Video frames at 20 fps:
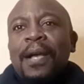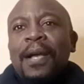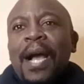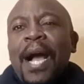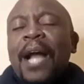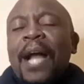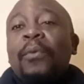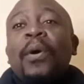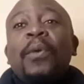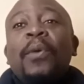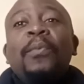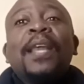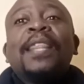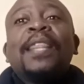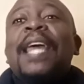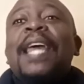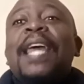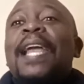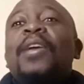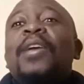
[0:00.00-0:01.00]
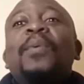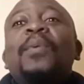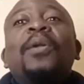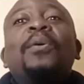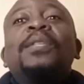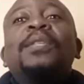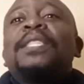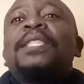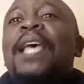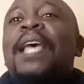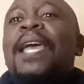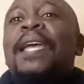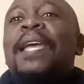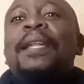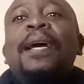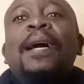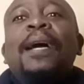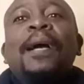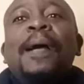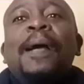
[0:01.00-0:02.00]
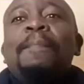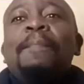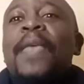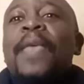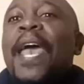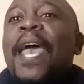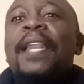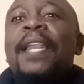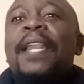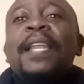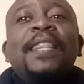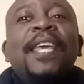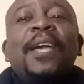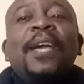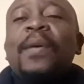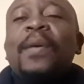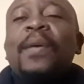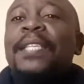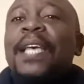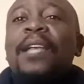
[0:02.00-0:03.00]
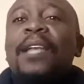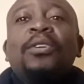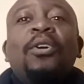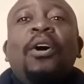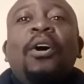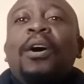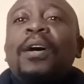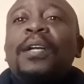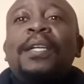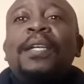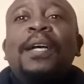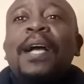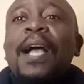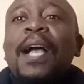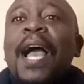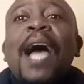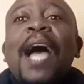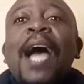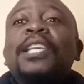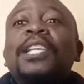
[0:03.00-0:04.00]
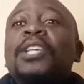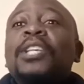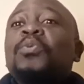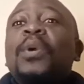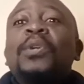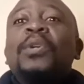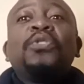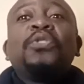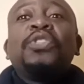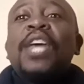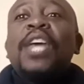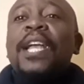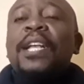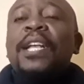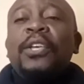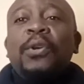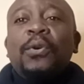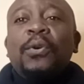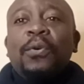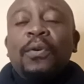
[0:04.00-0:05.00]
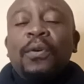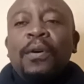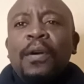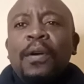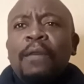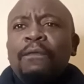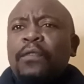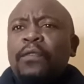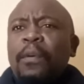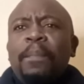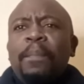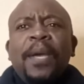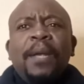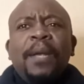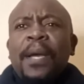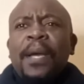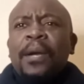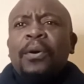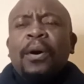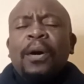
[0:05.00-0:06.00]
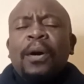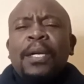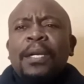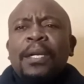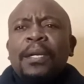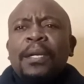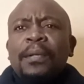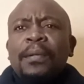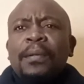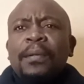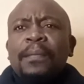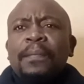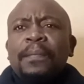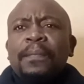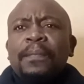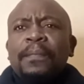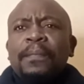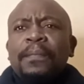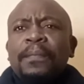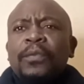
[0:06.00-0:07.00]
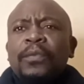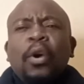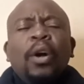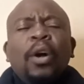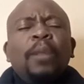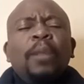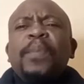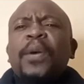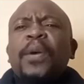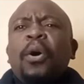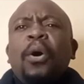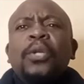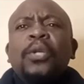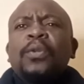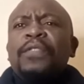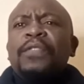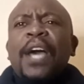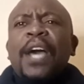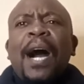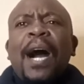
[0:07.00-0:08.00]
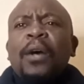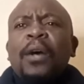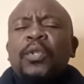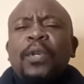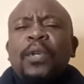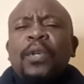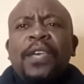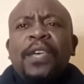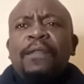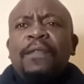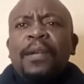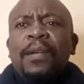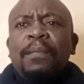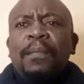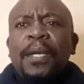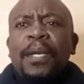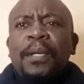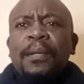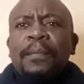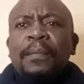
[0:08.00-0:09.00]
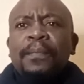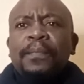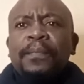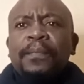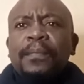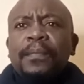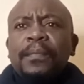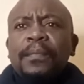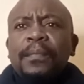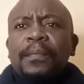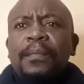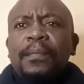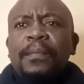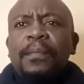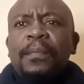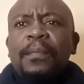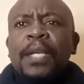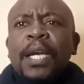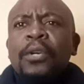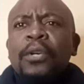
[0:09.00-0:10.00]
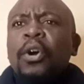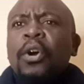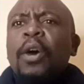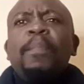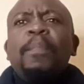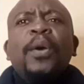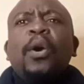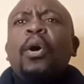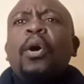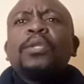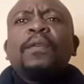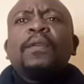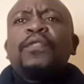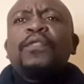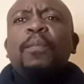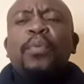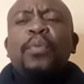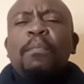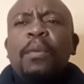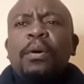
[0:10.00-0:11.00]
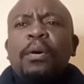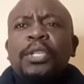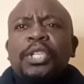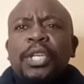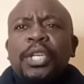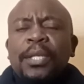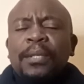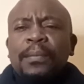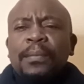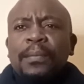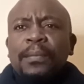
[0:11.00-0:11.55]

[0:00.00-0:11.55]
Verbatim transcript: And when we're thanking, we're not saying anything, we're saying, God, I just want to thank you for being my God. Not because of the house you've given me, not because of the promotion,